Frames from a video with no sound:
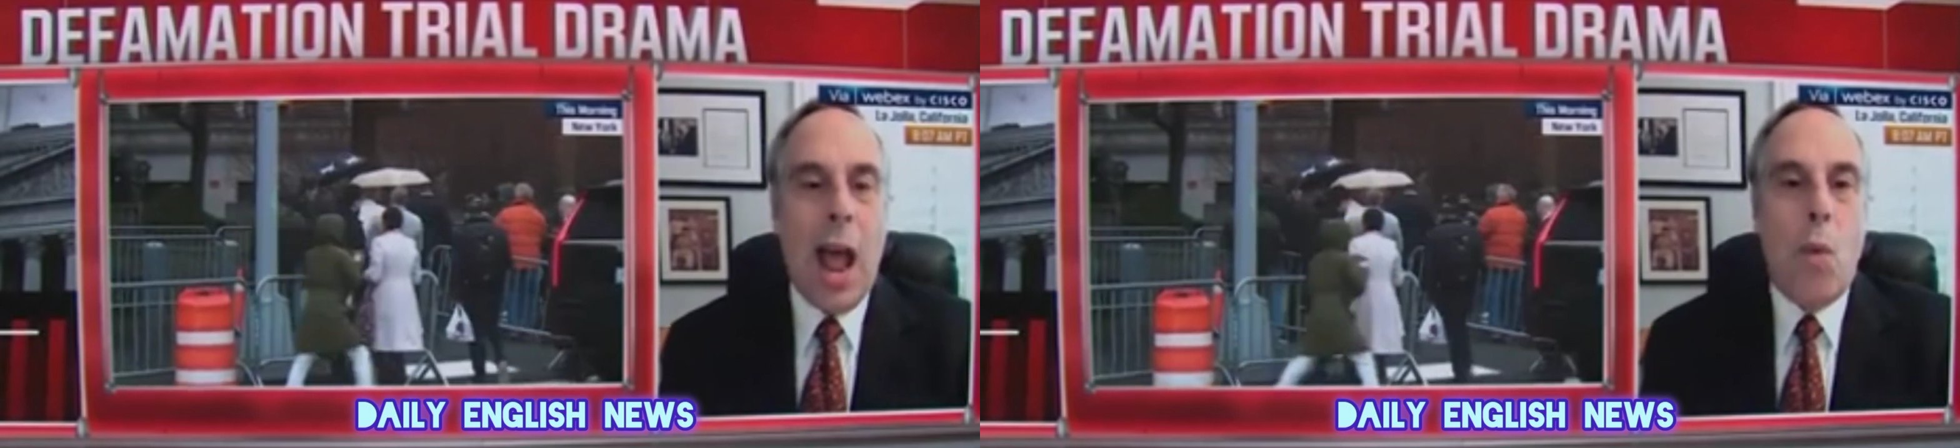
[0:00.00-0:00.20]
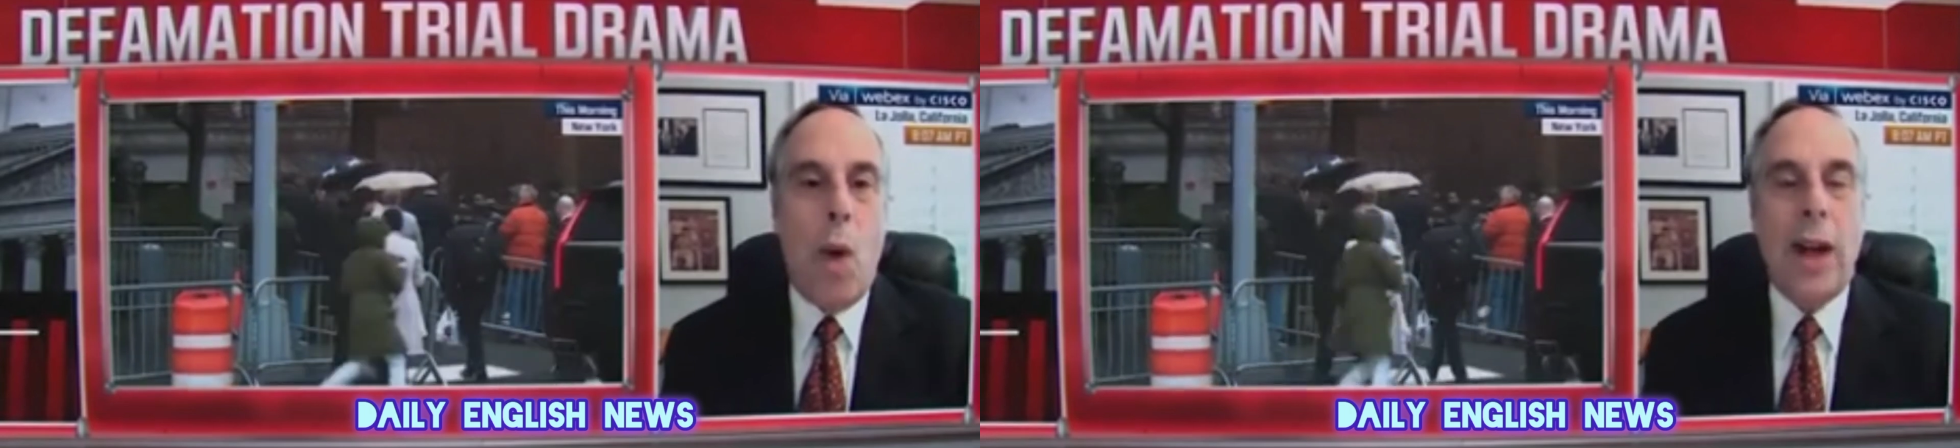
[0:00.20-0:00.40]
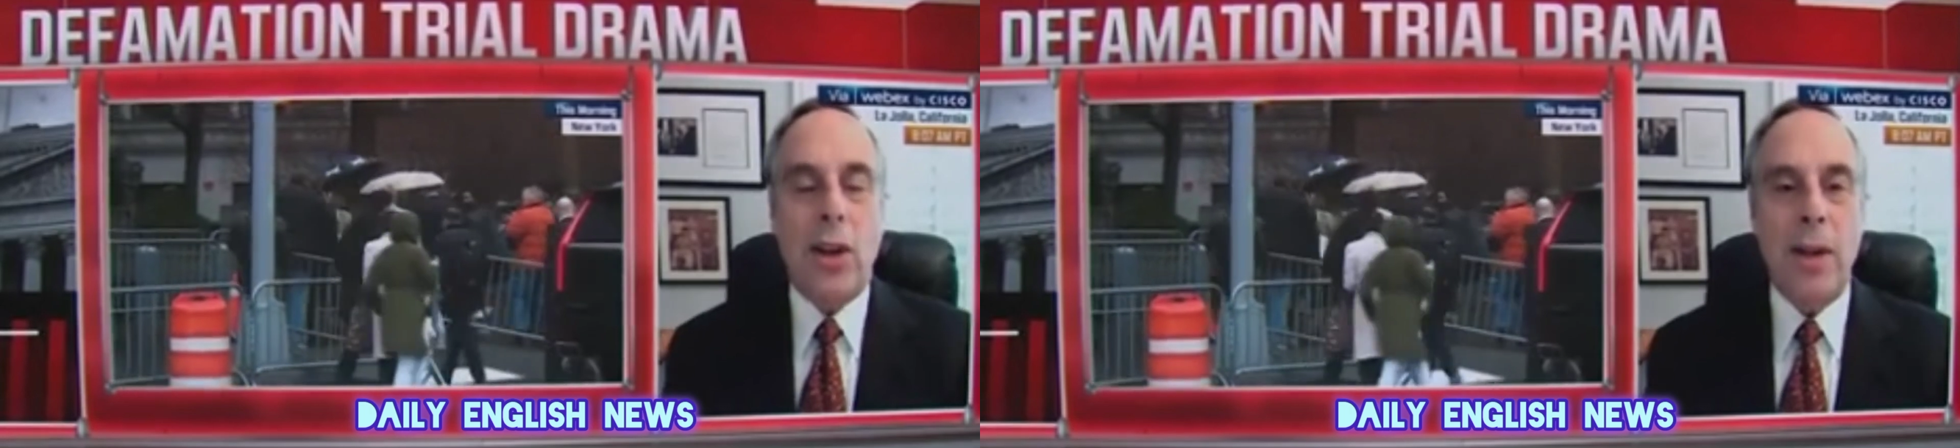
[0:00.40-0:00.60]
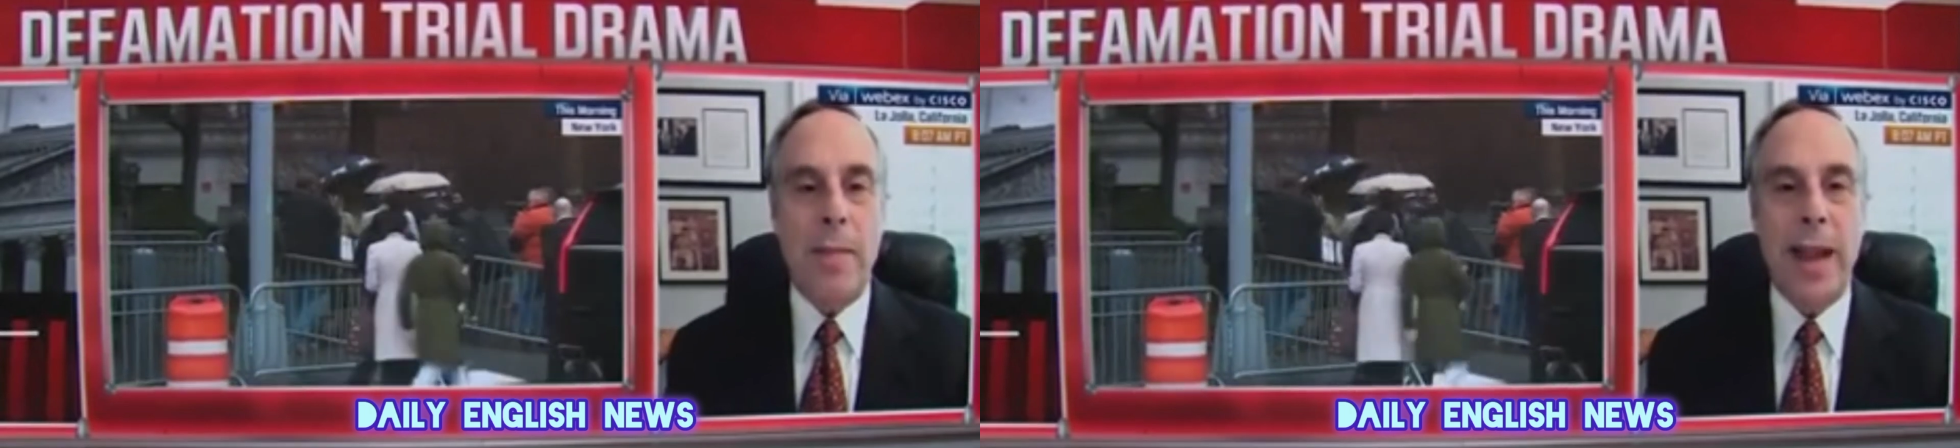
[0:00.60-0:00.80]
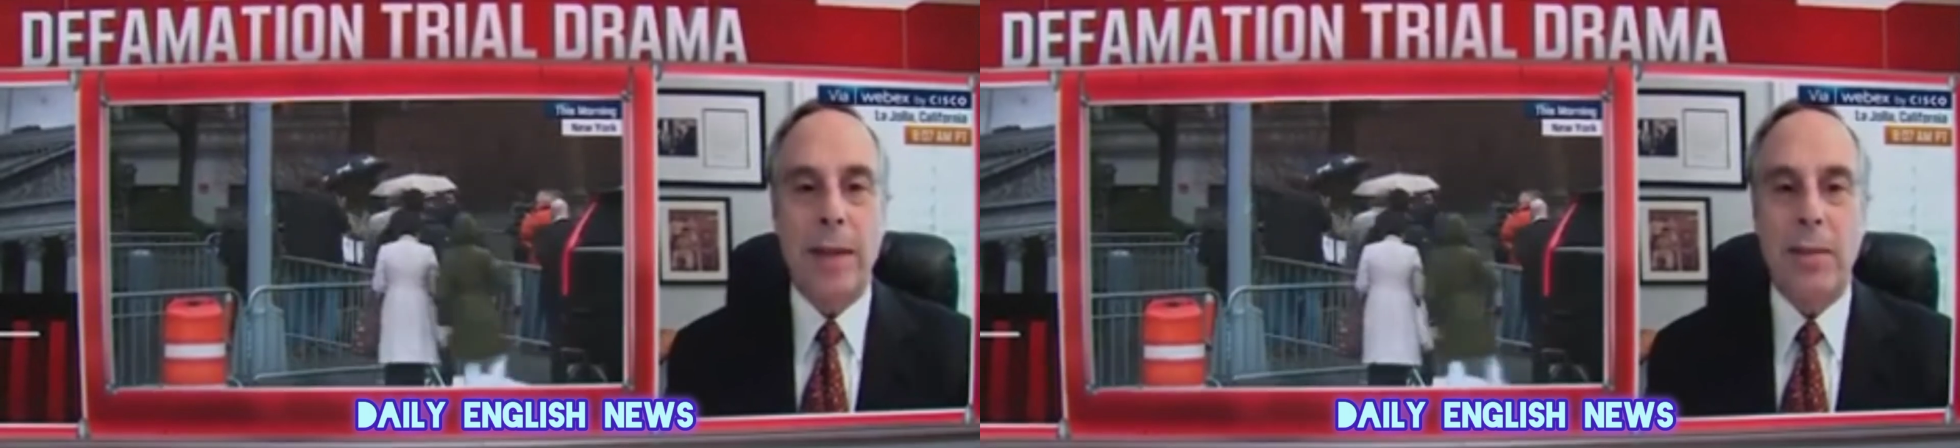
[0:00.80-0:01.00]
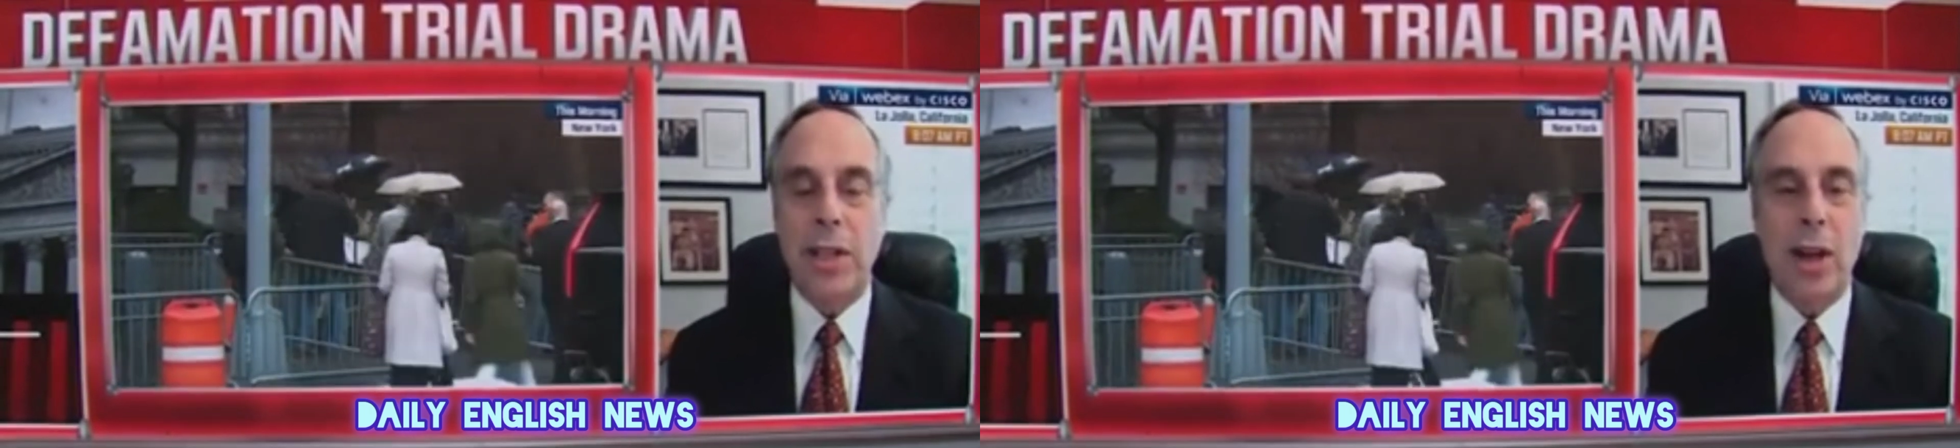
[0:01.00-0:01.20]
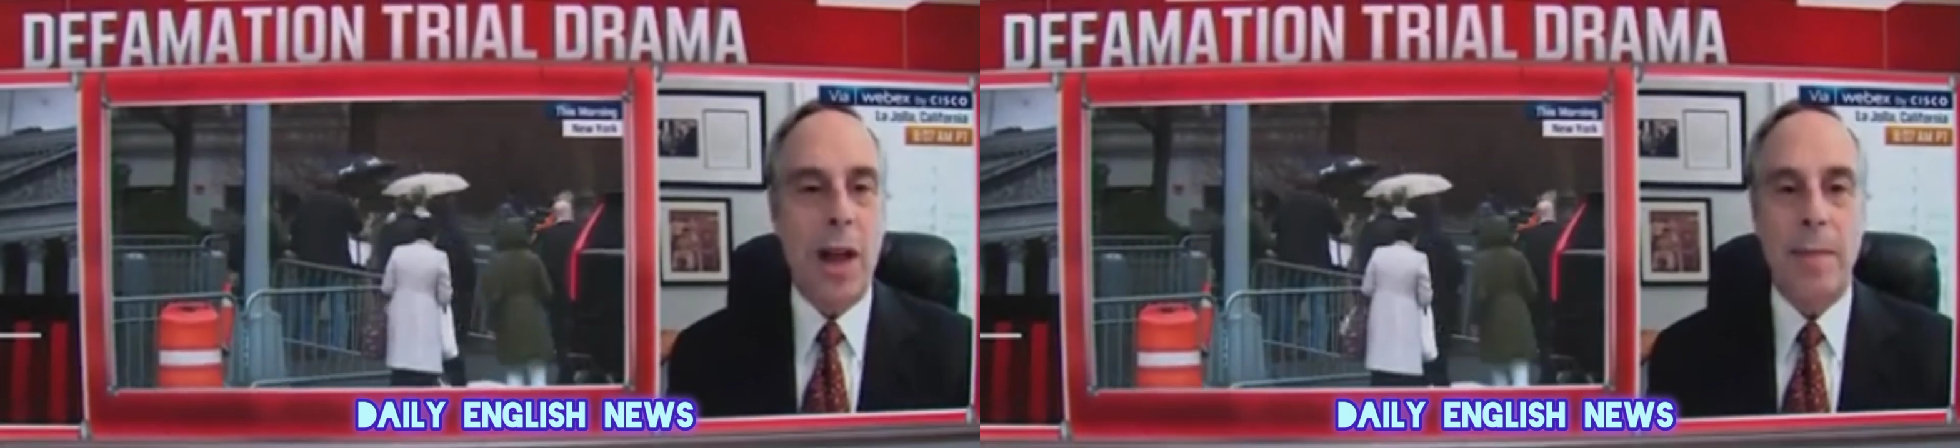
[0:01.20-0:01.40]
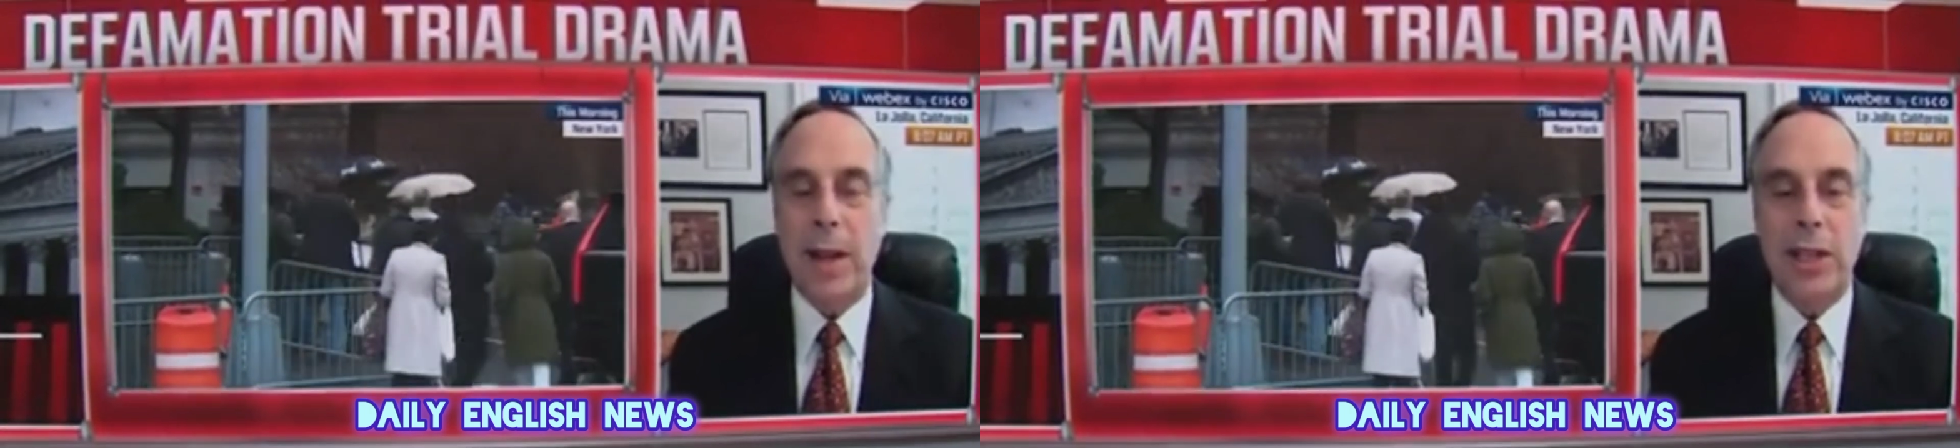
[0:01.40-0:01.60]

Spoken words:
what could make him stop.